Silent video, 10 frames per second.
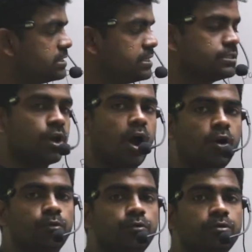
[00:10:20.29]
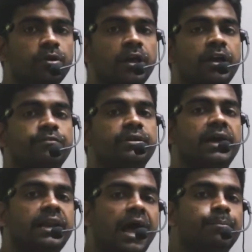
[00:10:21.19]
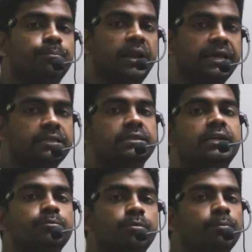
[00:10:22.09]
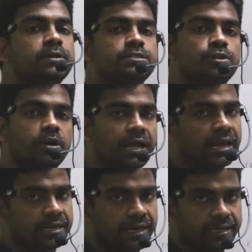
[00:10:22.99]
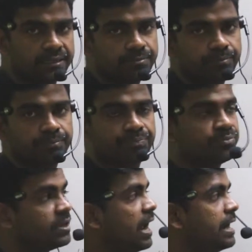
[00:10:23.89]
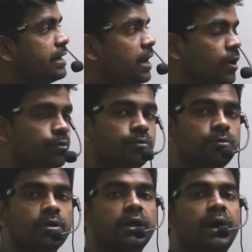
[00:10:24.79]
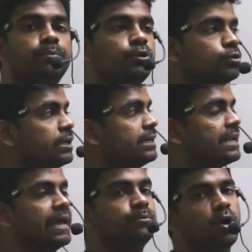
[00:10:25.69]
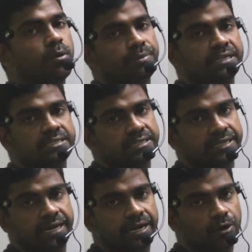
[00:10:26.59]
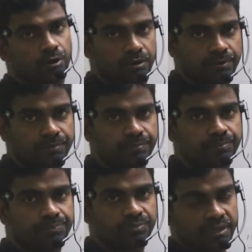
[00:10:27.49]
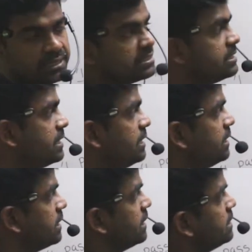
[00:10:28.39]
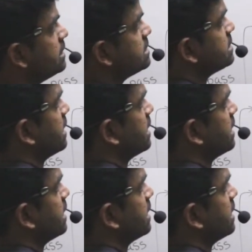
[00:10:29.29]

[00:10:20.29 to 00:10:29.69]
this is how we are applying that bubble sort algorithm. And now come to the time complexity and all. See, in this